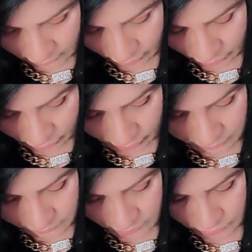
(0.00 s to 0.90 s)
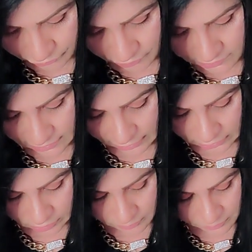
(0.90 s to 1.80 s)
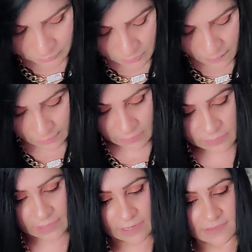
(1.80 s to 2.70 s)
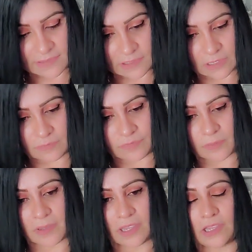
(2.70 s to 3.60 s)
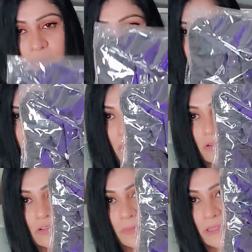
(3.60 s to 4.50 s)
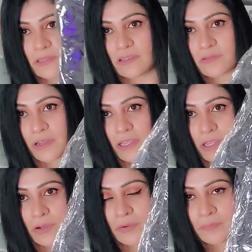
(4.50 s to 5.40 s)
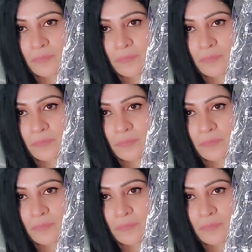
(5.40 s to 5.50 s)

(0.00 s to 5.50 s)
Um, so the first item that I see from here is going to be this right here.